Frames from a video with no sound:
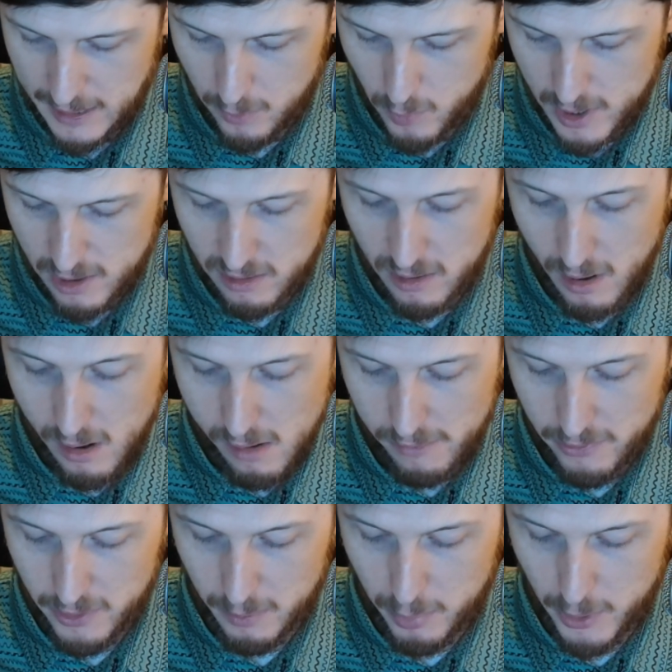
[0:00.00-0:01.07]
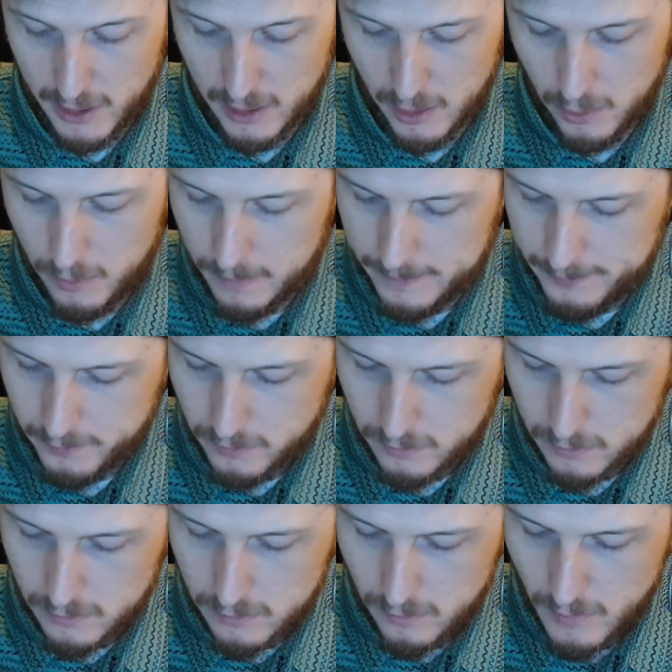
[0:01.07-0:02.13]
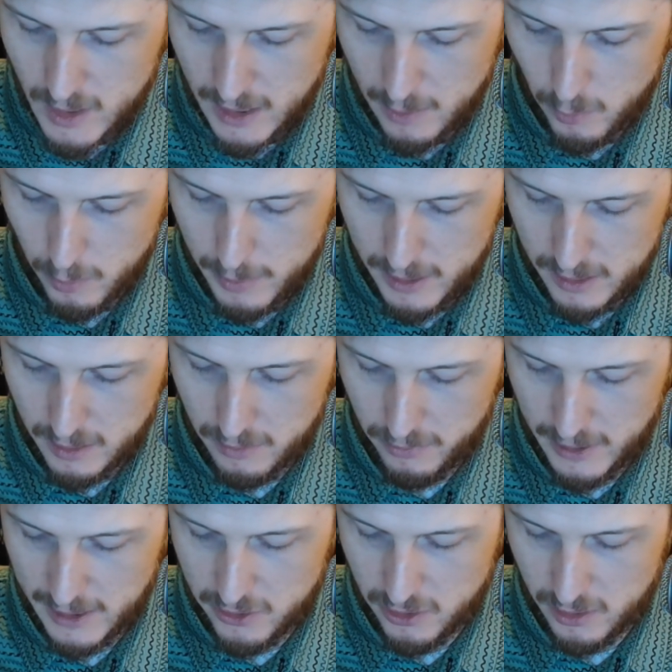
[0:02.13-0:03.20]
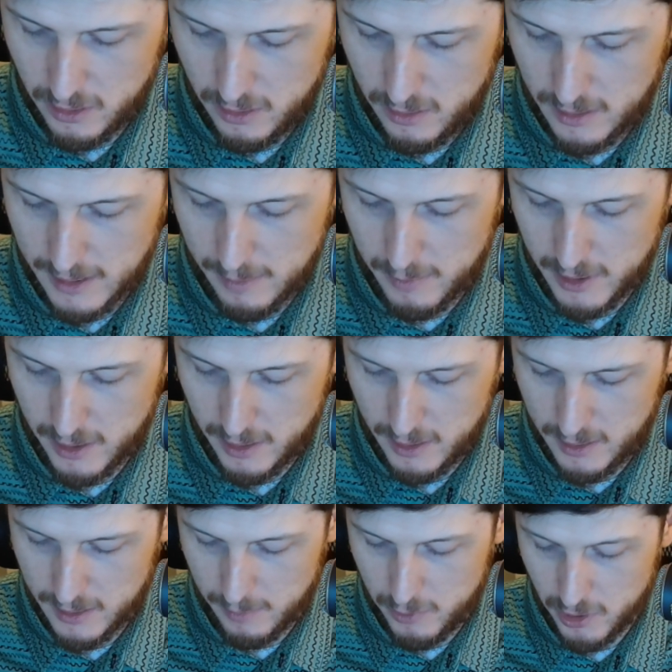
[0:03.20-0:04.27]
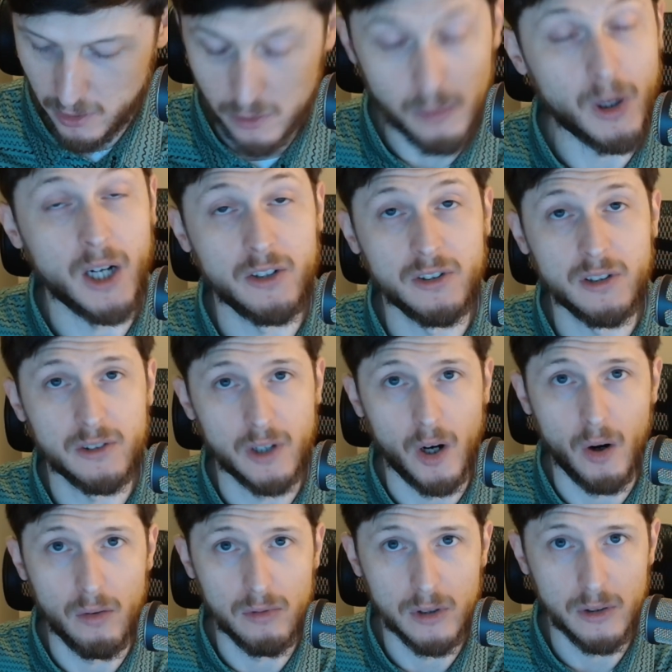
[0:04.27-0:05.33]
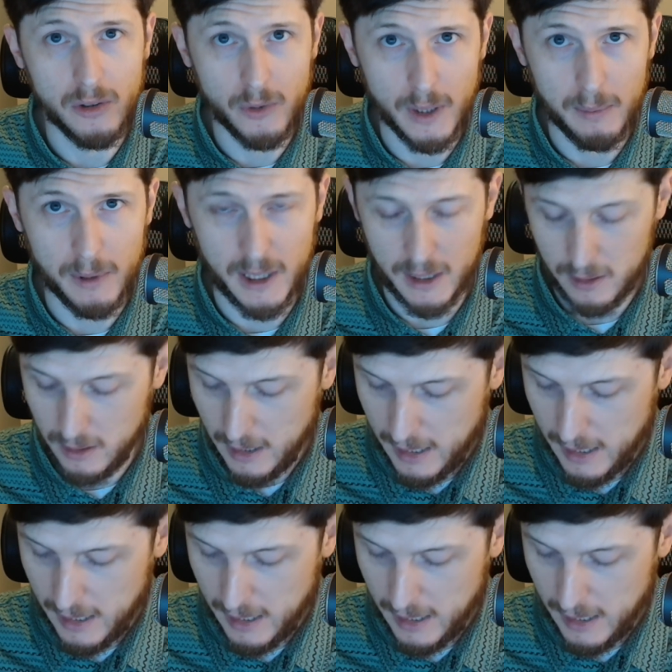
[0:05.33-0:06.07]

we solve for the preload, it will be the deflection times area times Young's modulus over the grip length.